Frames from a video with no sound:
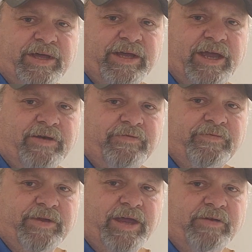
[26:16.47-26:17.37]
that canned
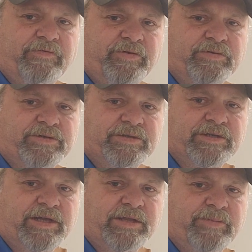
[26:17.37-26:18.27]
foods is
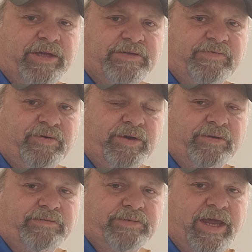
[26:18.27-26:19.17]
not the best for you,
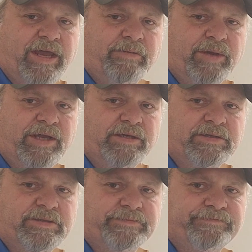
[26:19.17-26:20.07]
canned meats,